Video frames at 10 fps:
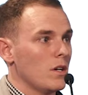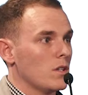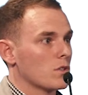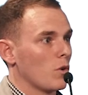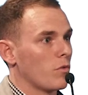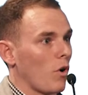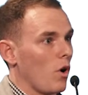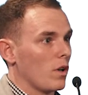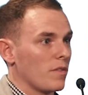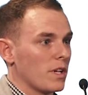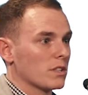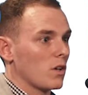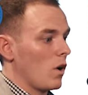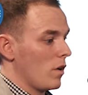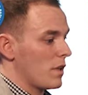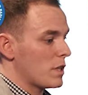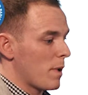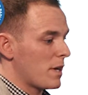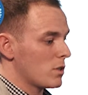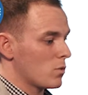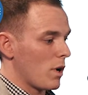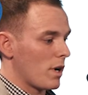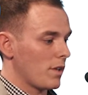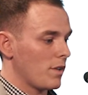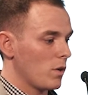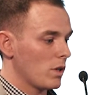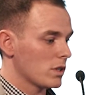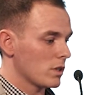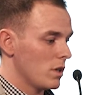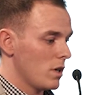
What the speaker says: So for all of these patients were tattooless.